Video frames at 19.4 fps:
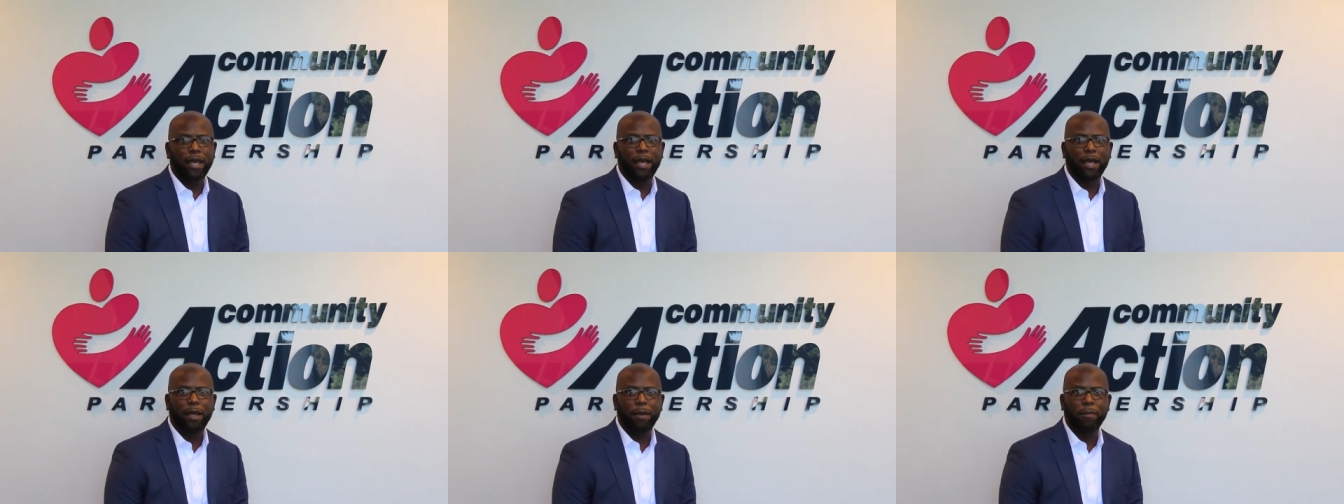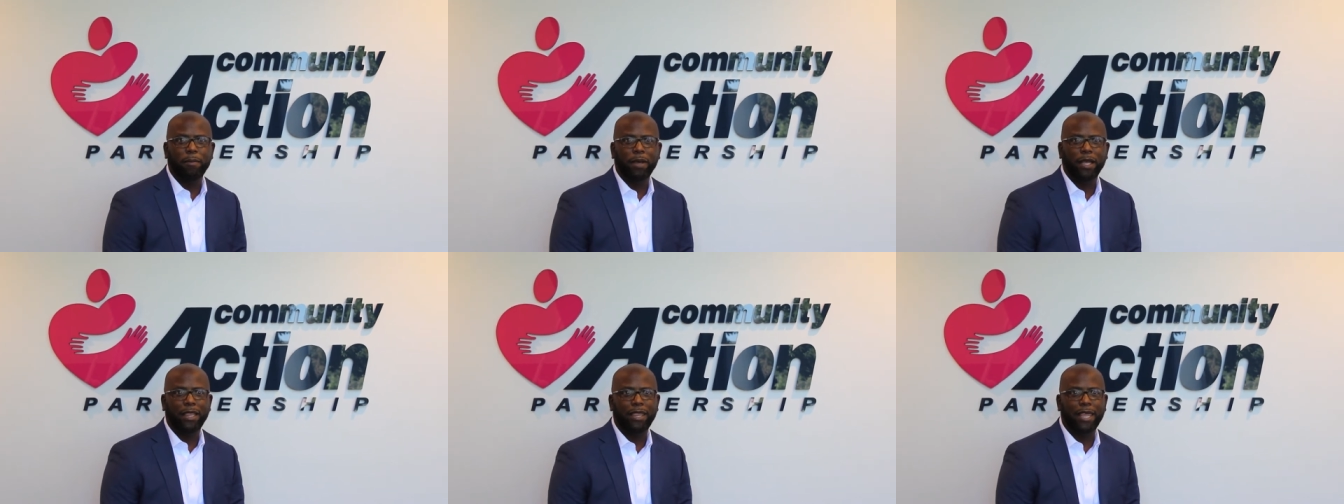
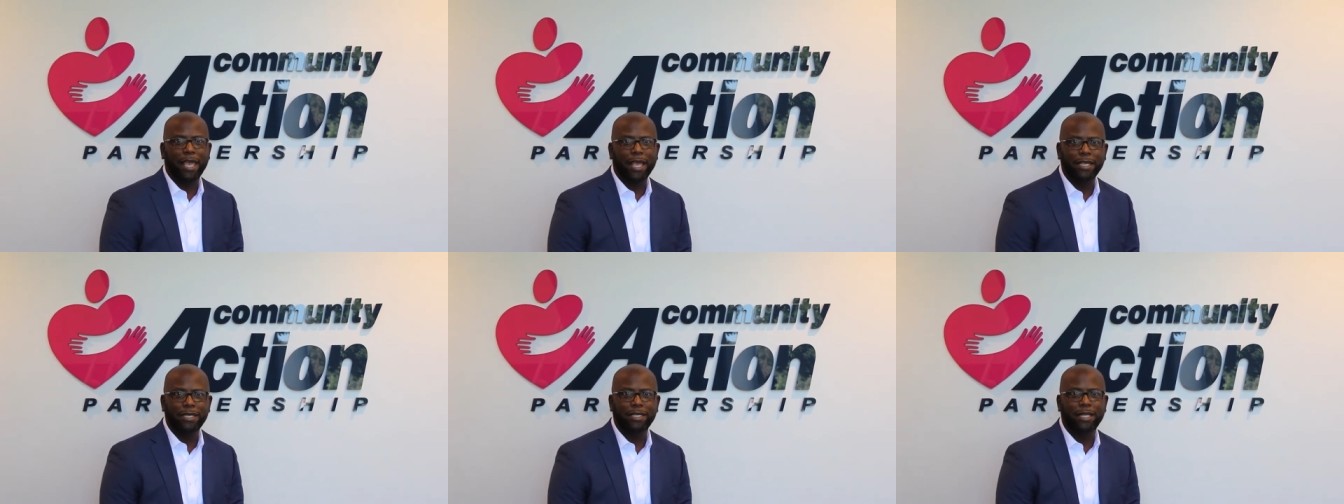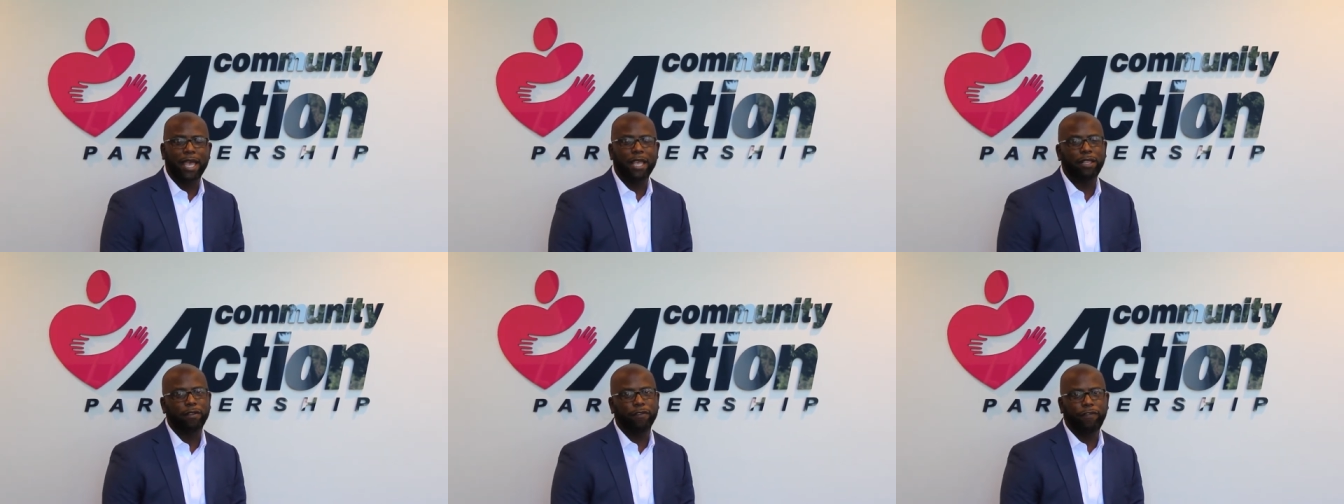um, but things
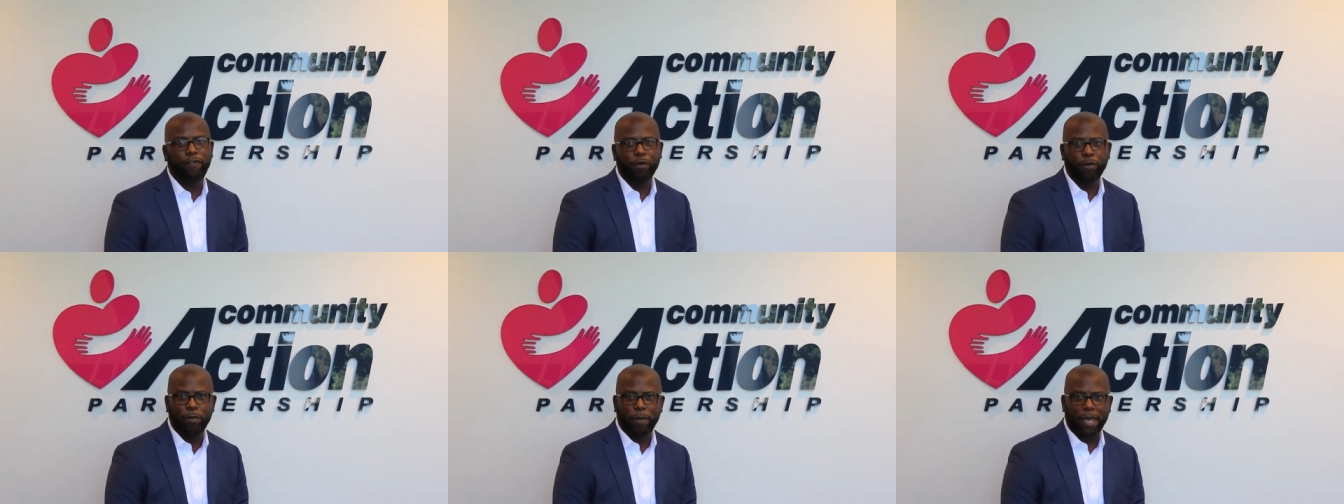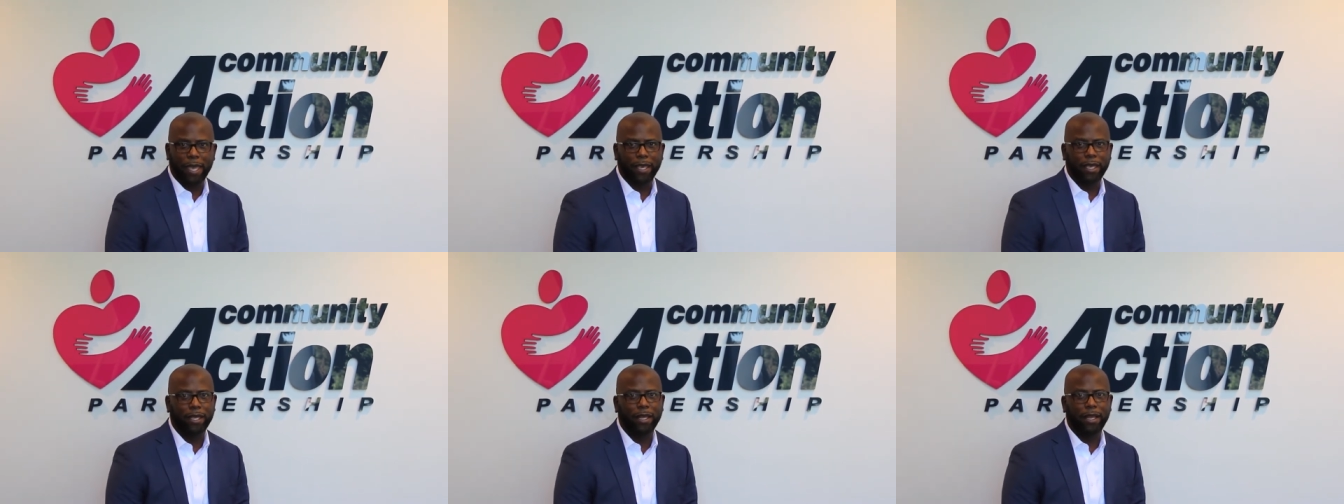like the food
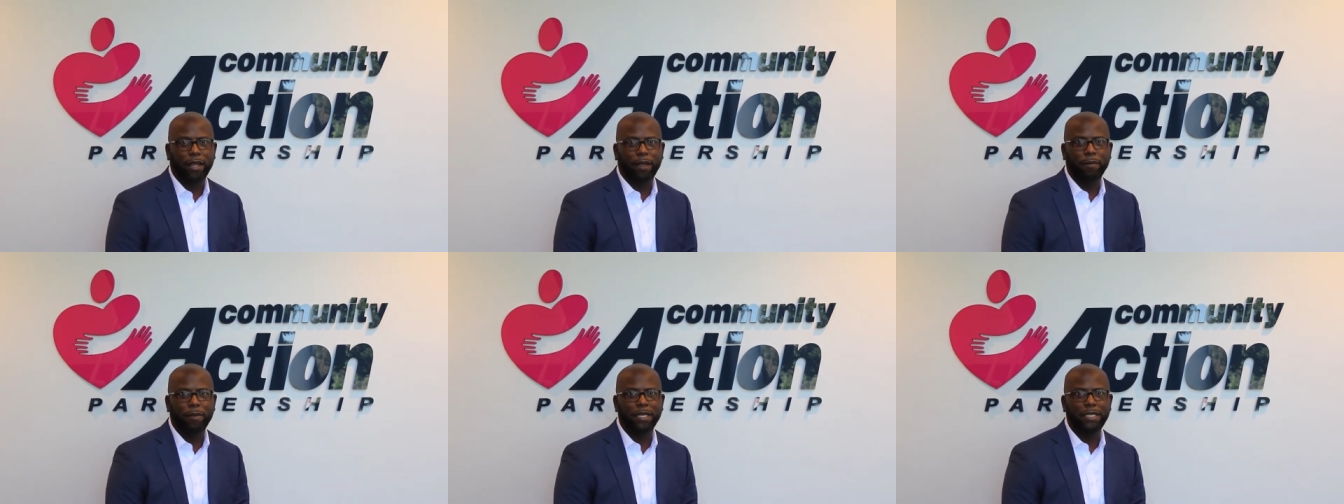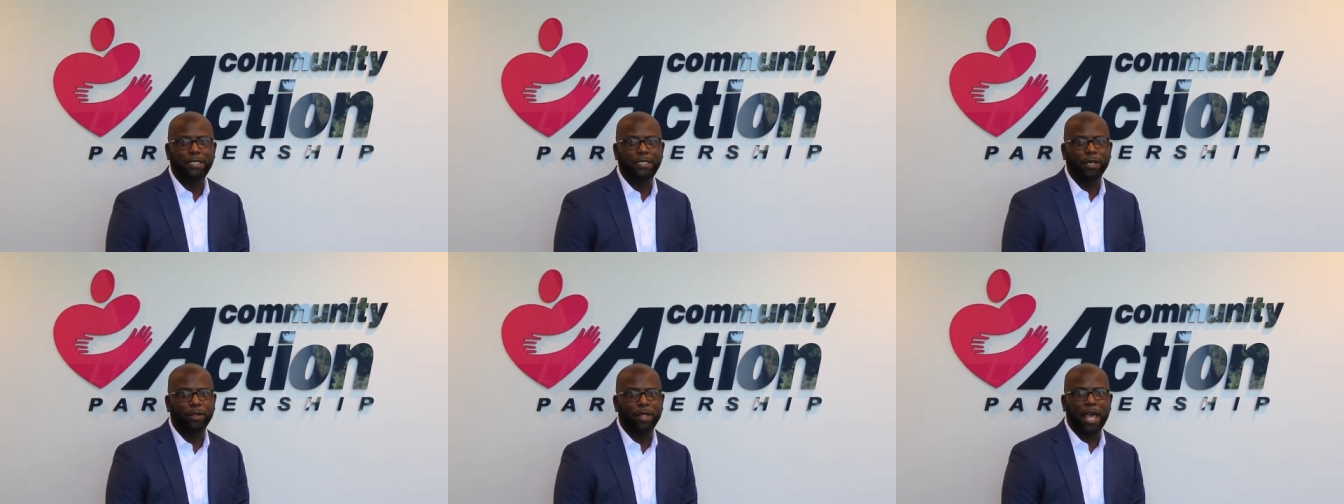bank um, is
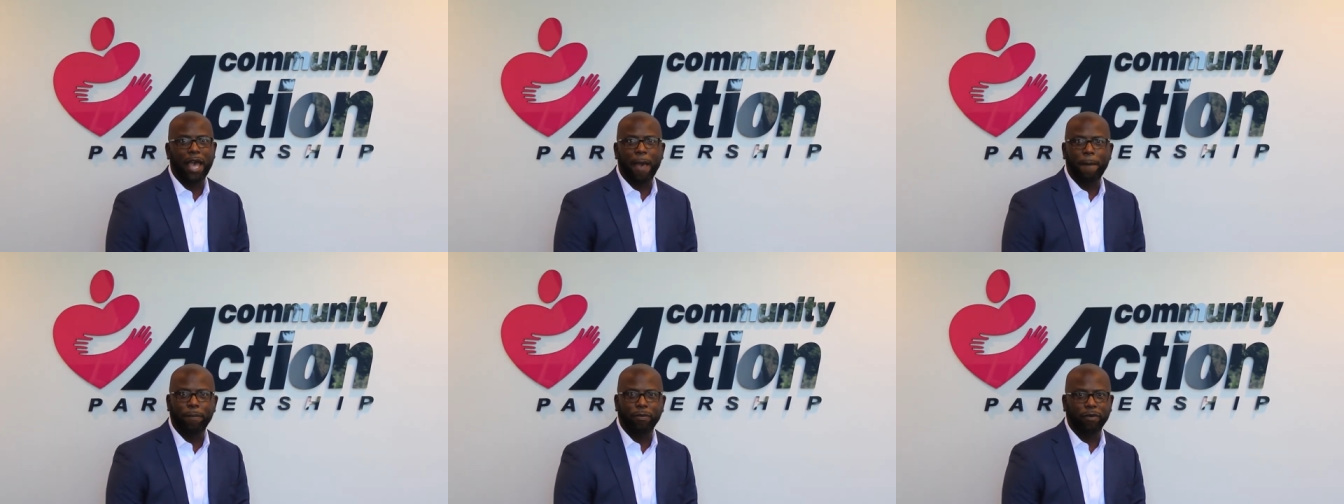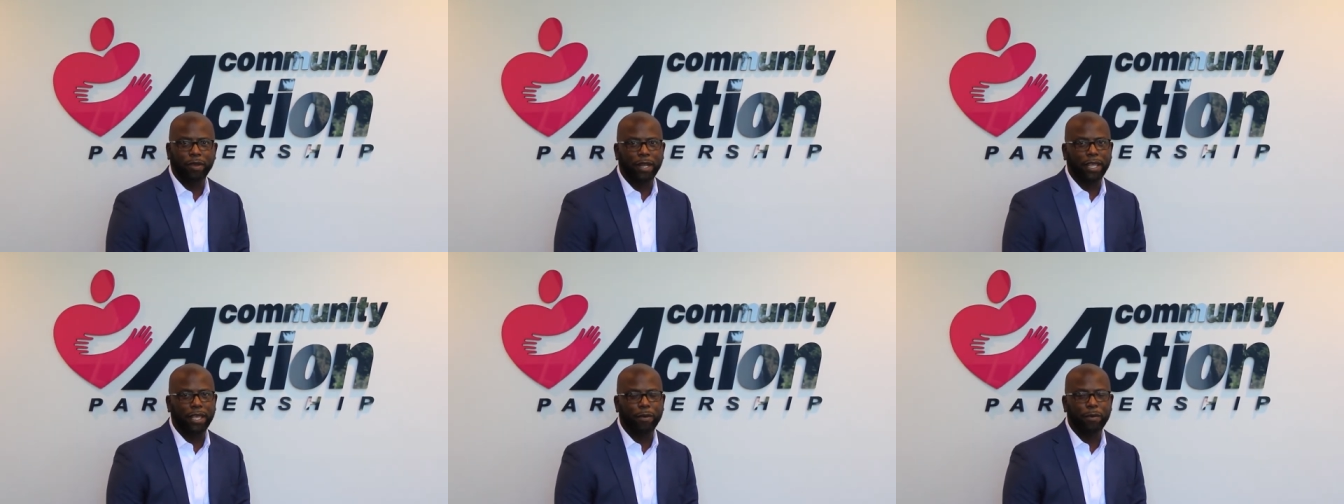still
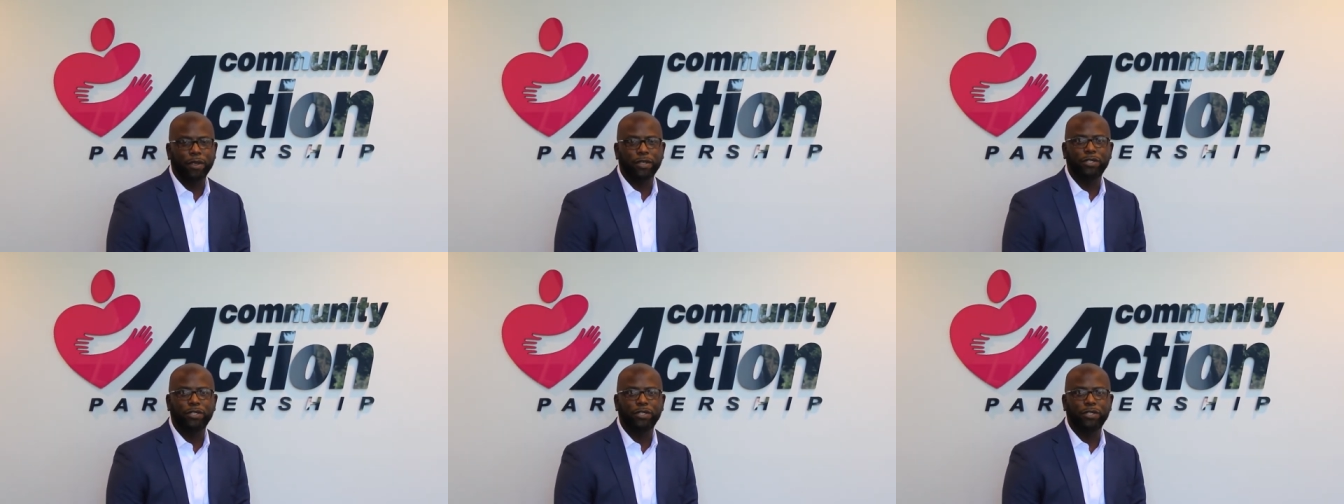operating.